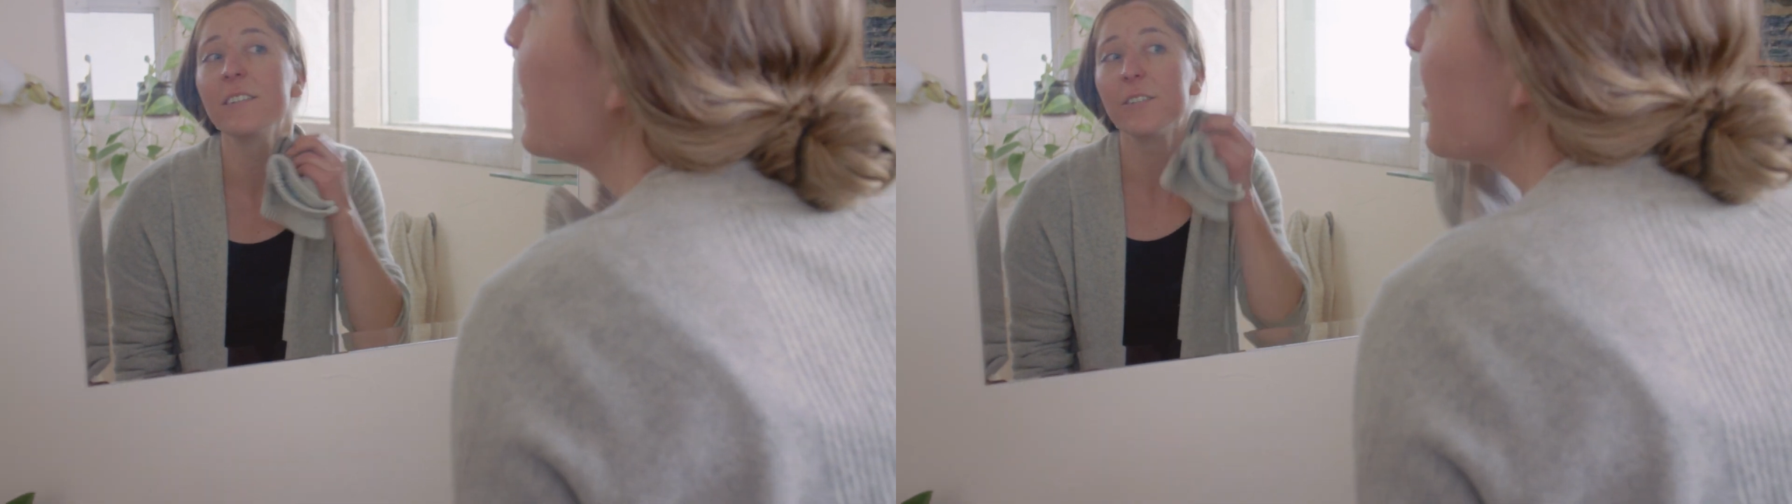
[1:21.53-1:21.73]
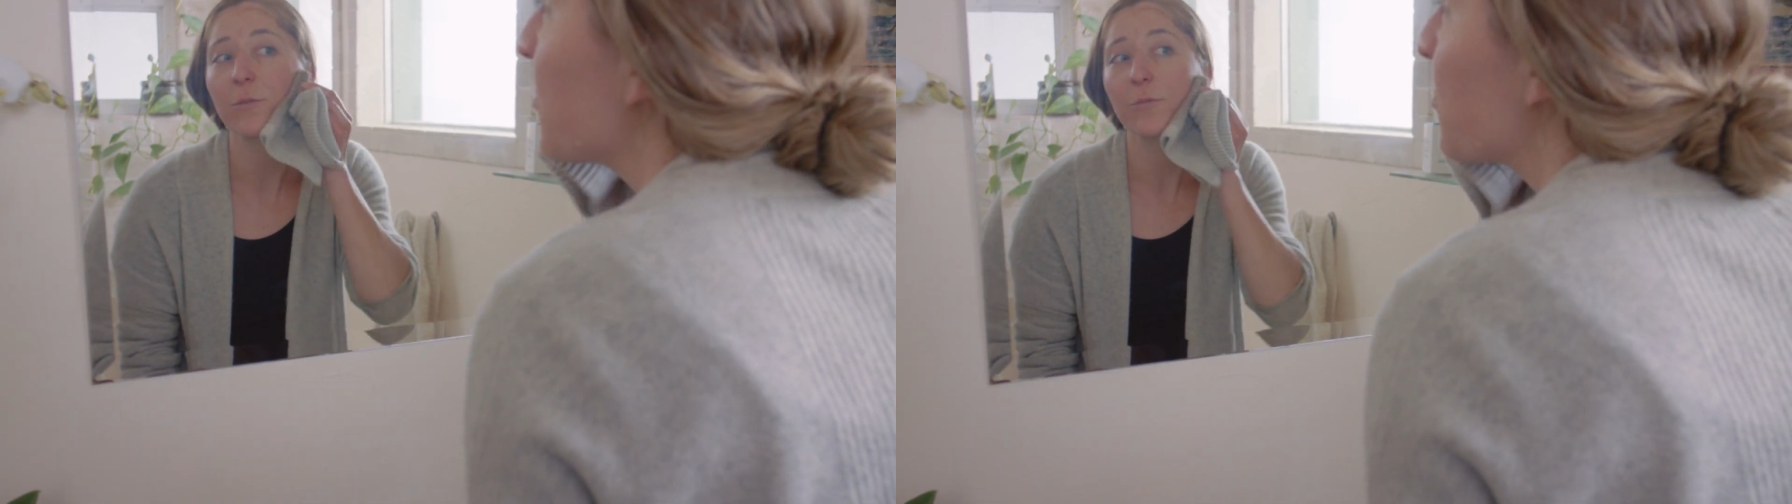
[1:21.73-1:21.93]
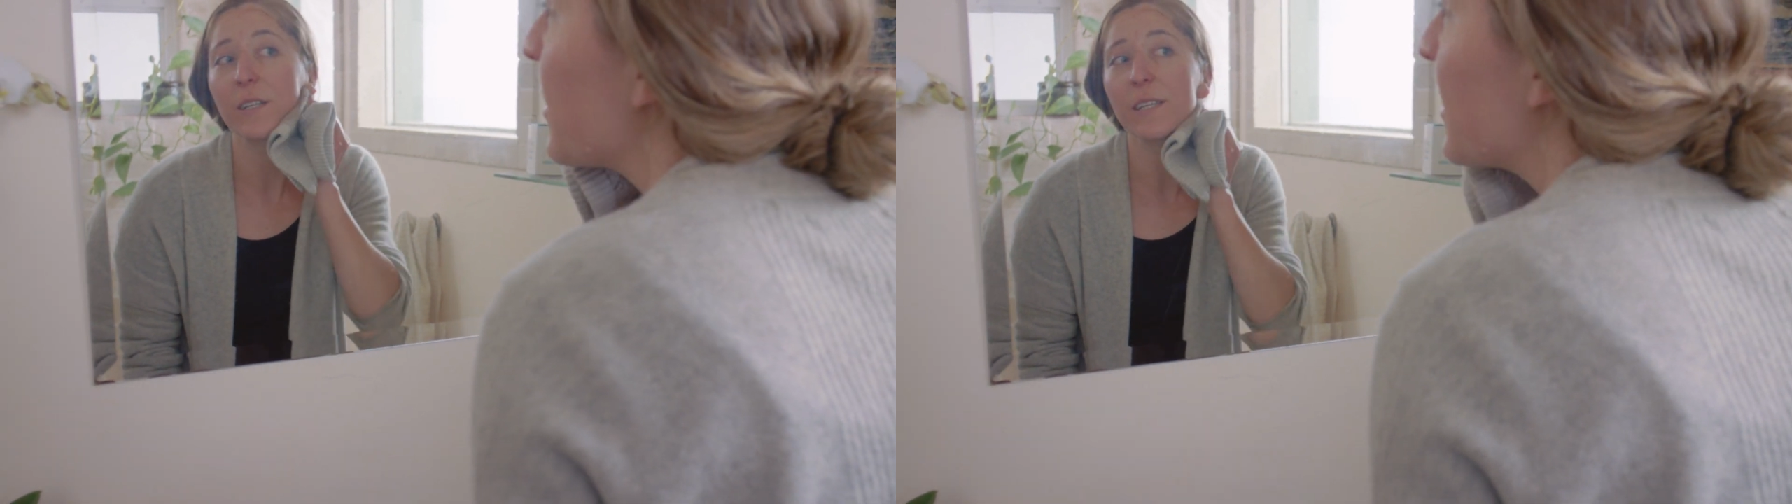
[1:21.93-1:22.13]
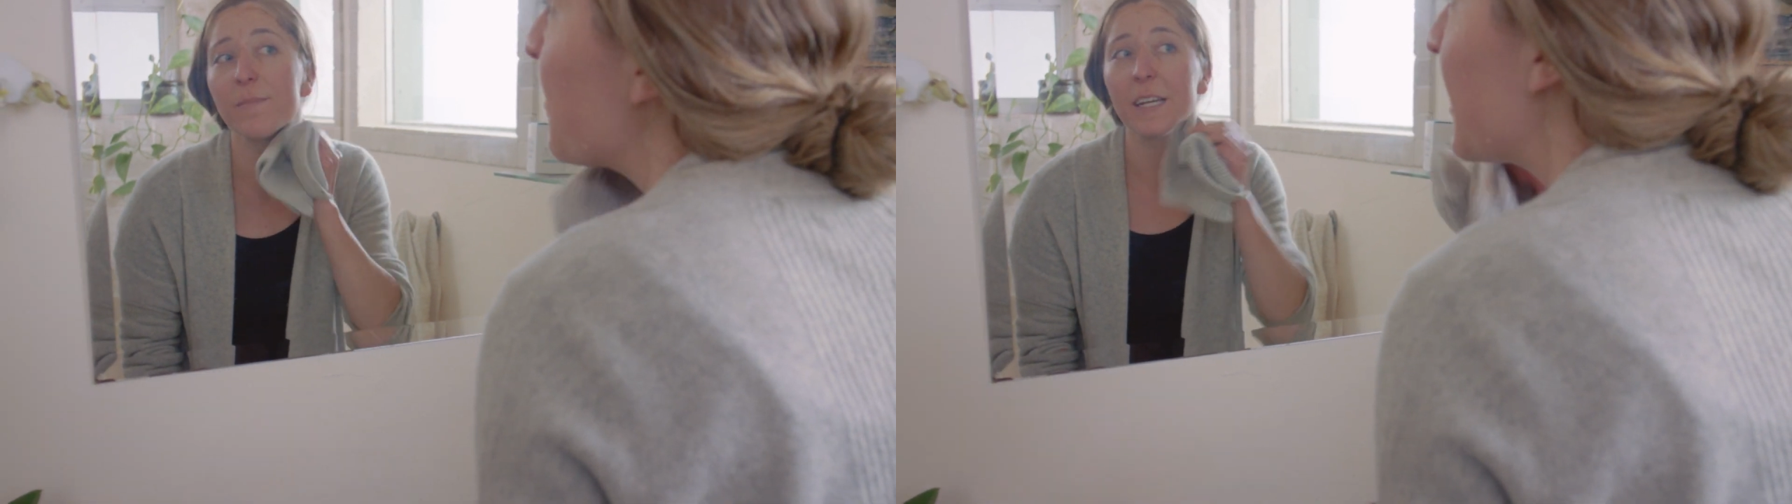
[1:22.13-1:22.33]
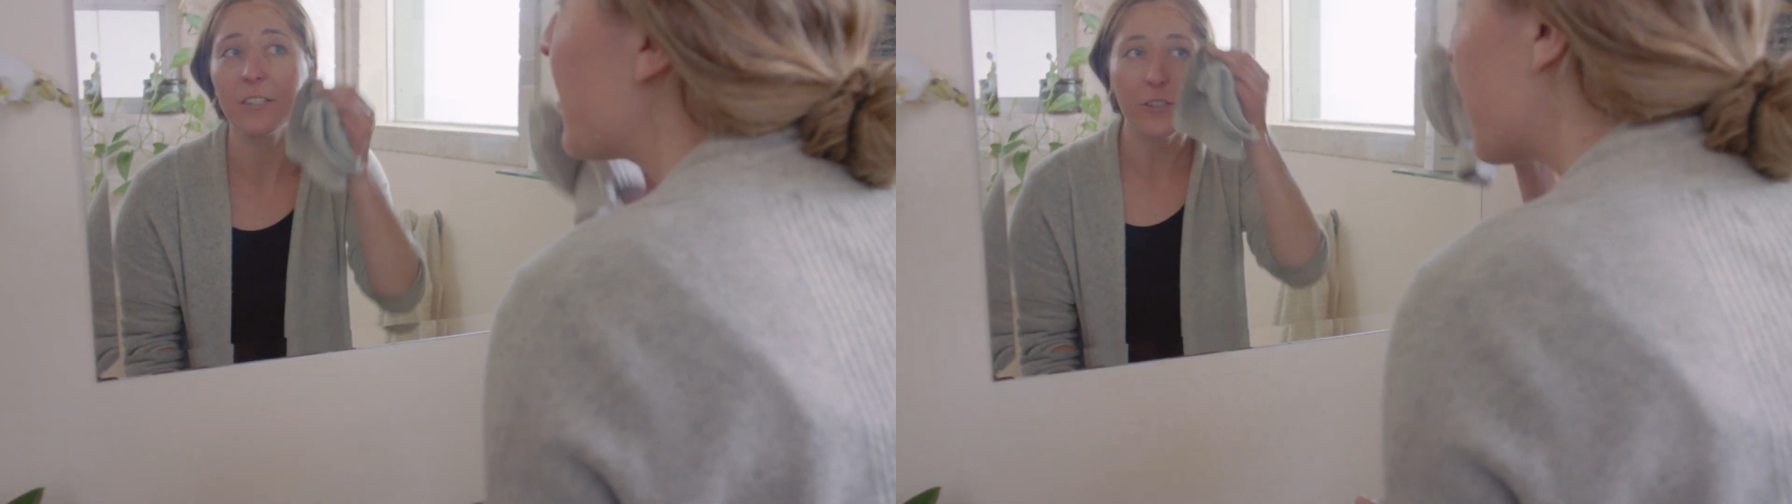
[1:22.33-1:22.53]
Just really
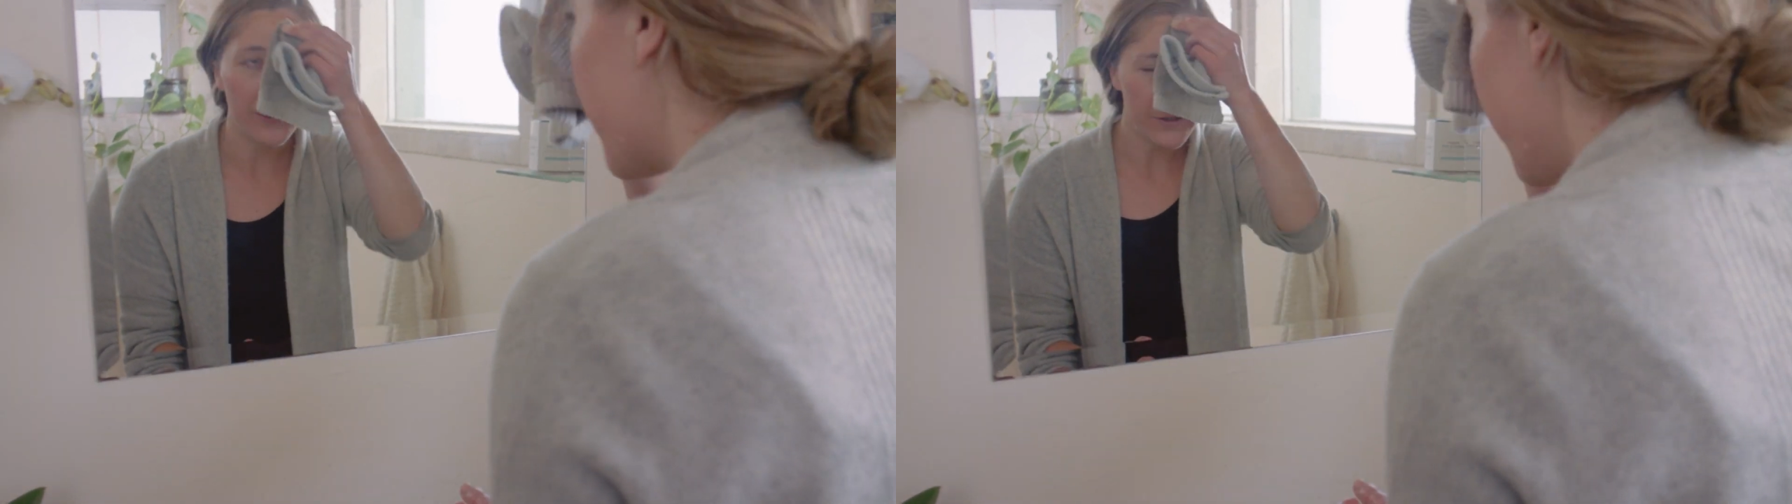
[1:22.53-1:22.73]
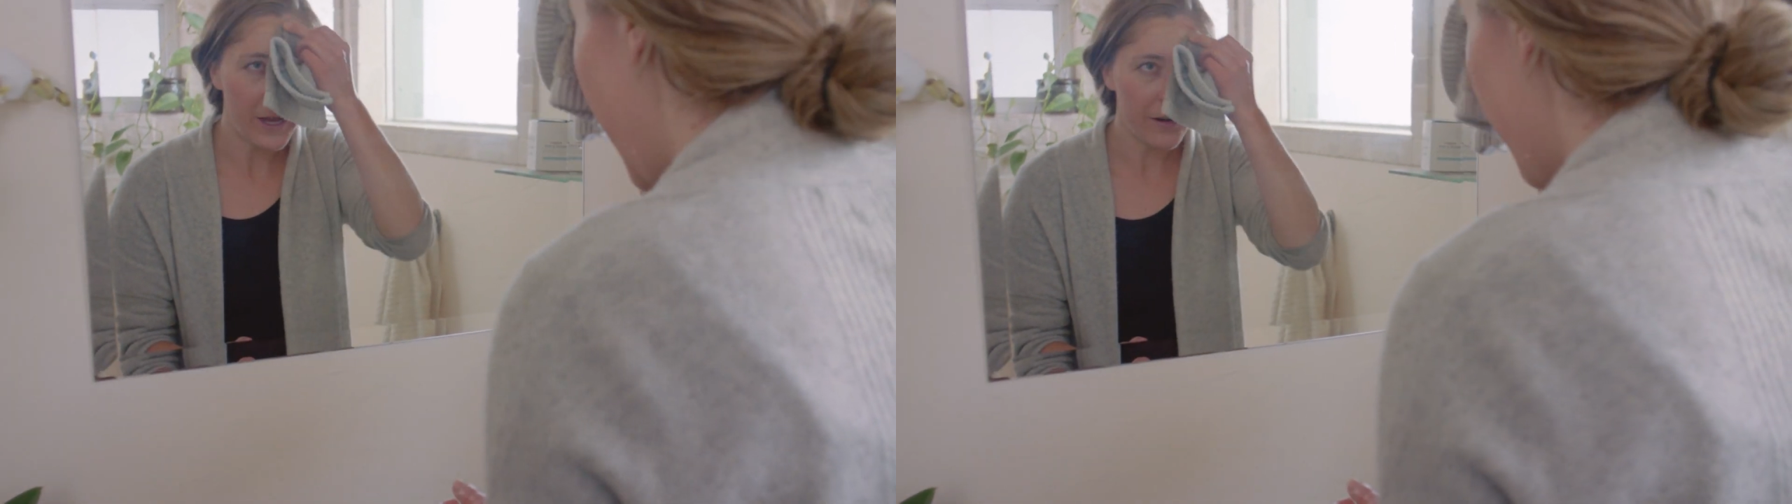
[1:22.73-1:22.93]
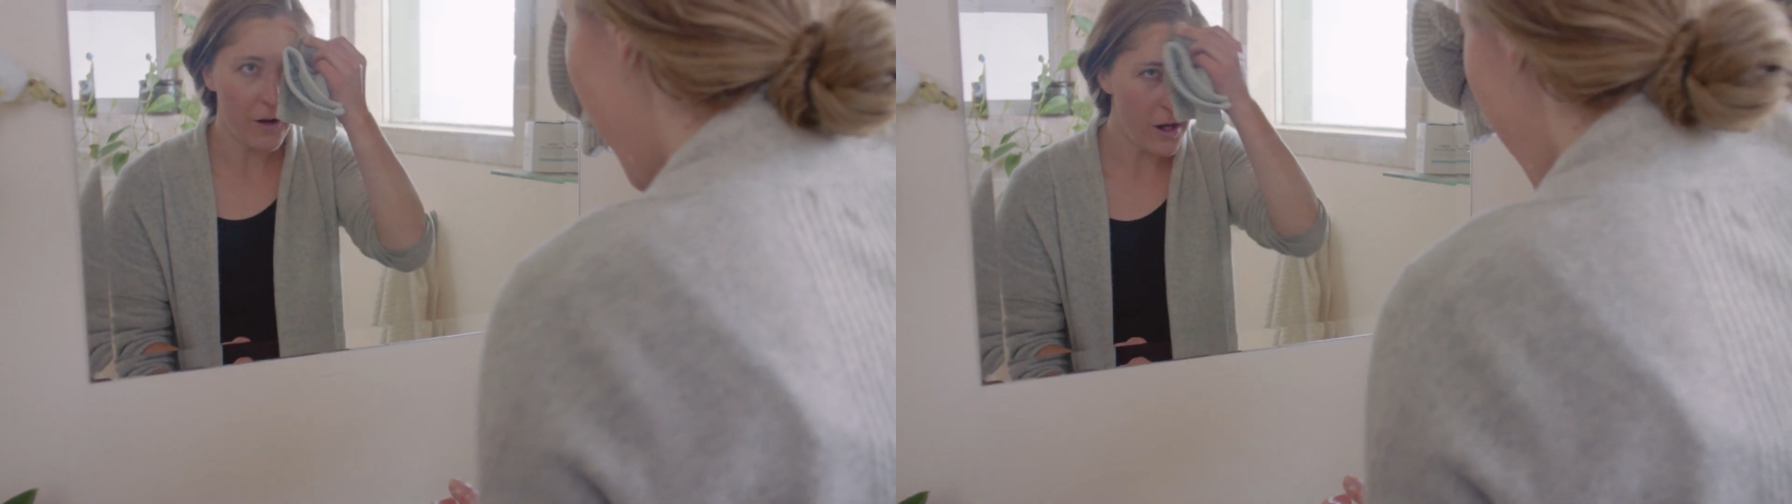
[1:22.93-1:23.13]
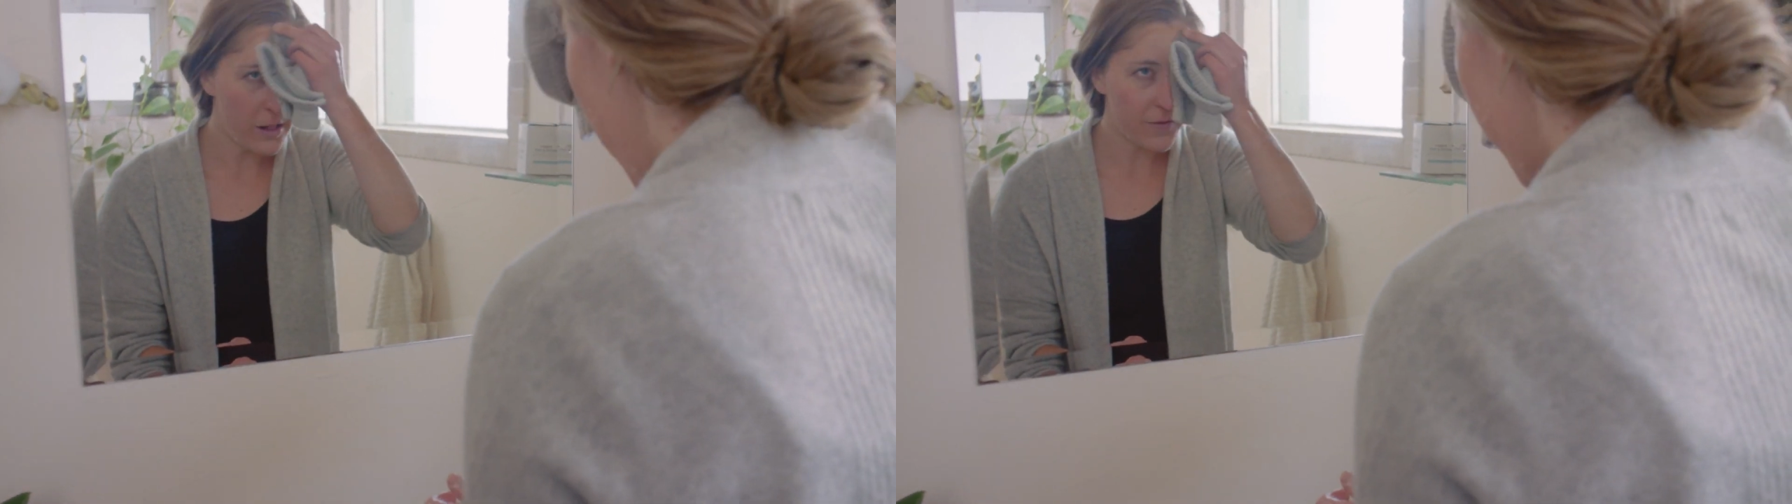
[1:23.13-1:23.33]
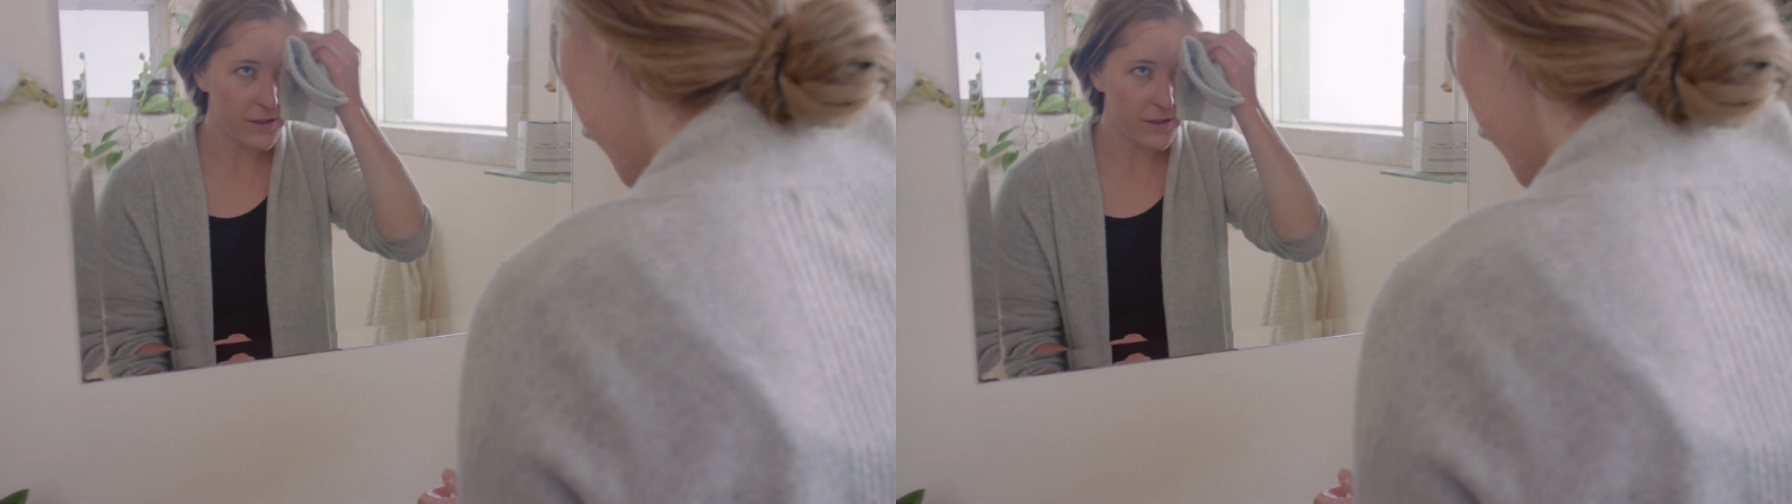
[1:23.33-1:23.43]
make sure you get all of